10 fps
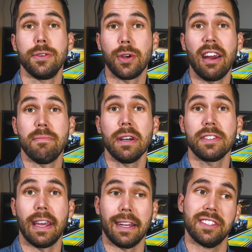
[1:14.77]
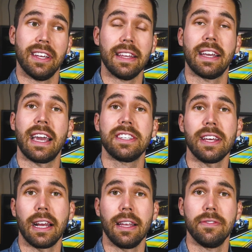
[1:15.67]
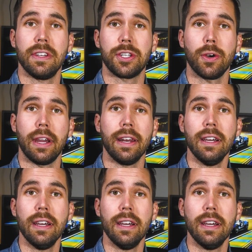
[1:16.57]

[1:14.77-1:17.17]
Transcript: who drive Mustangs. And like I said, I live in Detroit.